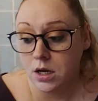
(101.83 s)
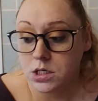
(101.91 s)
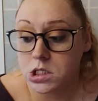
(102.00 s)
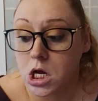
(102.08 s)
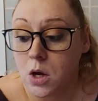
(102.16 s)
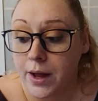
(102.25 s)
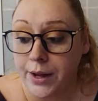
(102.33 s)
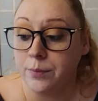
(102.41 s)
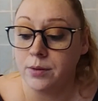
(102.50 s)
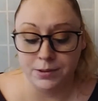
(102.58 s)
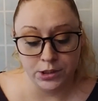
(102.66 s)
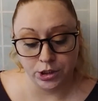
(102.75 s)
So I
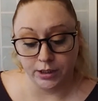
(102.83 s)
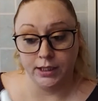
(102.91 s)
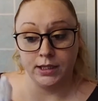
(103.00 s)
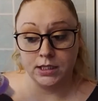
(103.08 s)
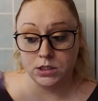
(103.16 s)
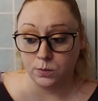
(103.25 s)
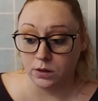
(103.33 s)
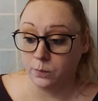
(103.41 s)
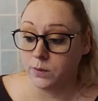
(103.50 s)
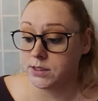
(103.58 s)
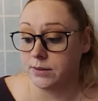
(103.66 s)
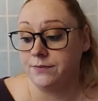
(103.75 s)
will be trying this one
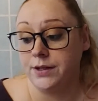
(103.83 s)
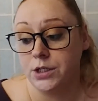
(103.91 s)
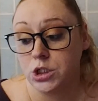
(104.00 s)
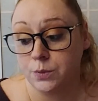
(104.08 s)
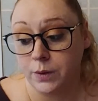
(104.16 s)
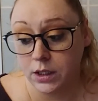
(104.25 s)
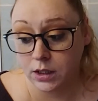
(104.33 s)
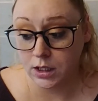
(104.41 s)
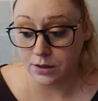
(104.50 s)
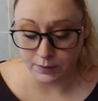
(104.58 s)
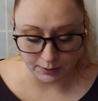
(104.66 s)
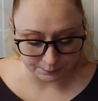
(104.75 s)
once I'm finished with the
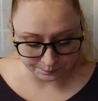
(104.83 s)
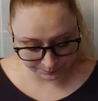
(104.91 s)
other one.